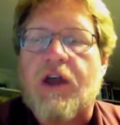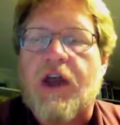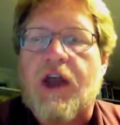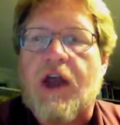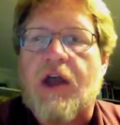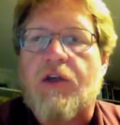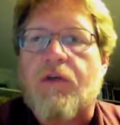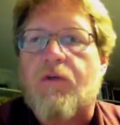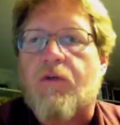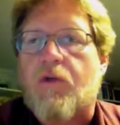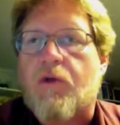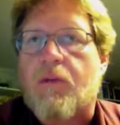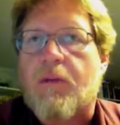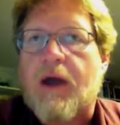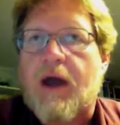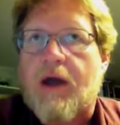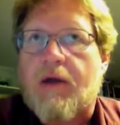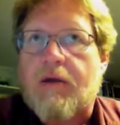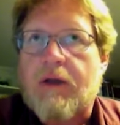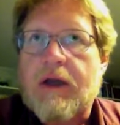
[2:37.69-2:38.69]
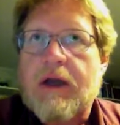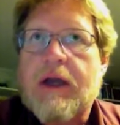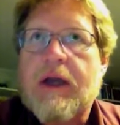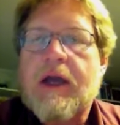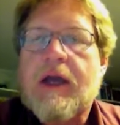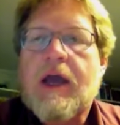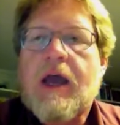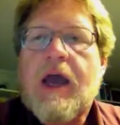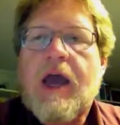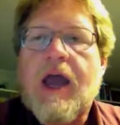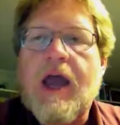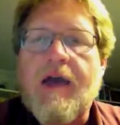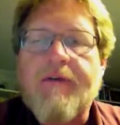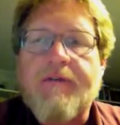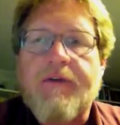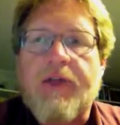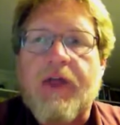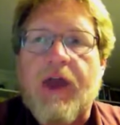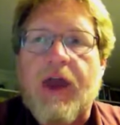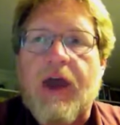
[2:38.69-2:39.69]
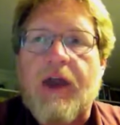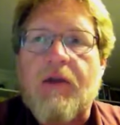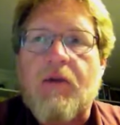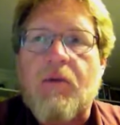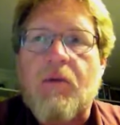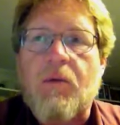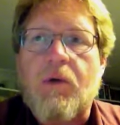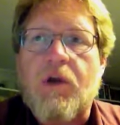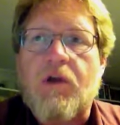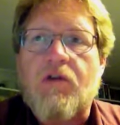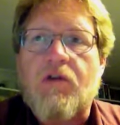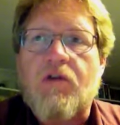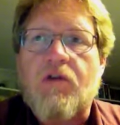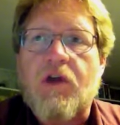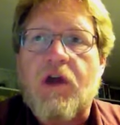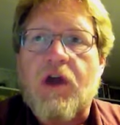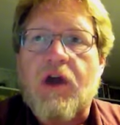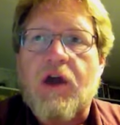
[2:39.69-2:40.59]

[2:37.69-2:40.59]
accounts for about half of that, which